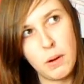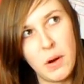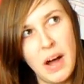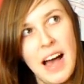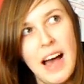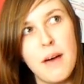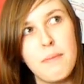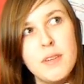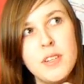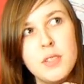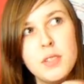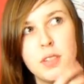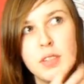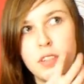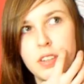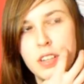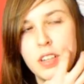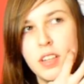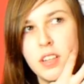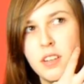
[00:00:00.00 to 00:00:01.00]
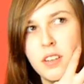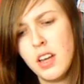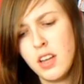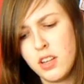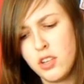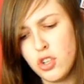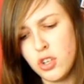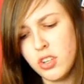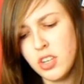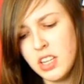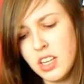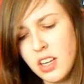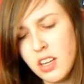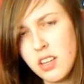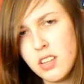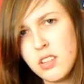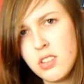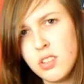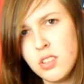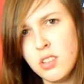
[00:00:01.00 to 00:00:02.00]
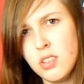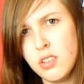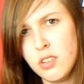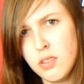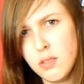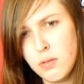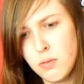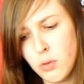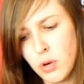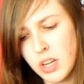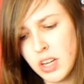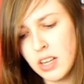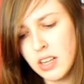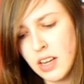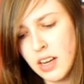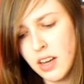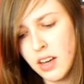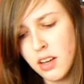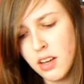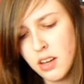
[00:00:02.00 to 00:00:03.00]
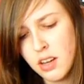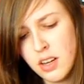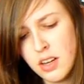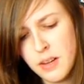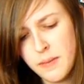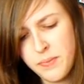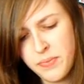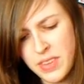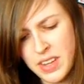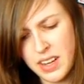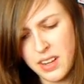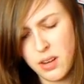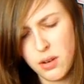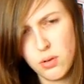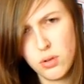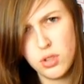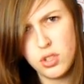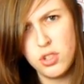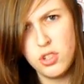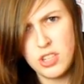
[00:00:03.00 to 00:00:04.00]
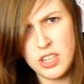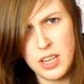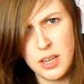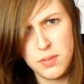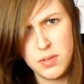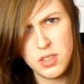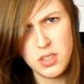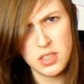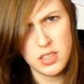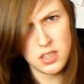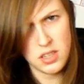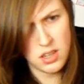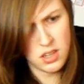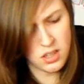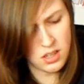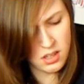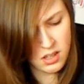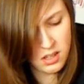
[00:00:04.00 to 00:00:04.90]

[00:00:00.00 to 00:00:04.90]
what happened to her journey to working that out. I think I wrote 2 chapters.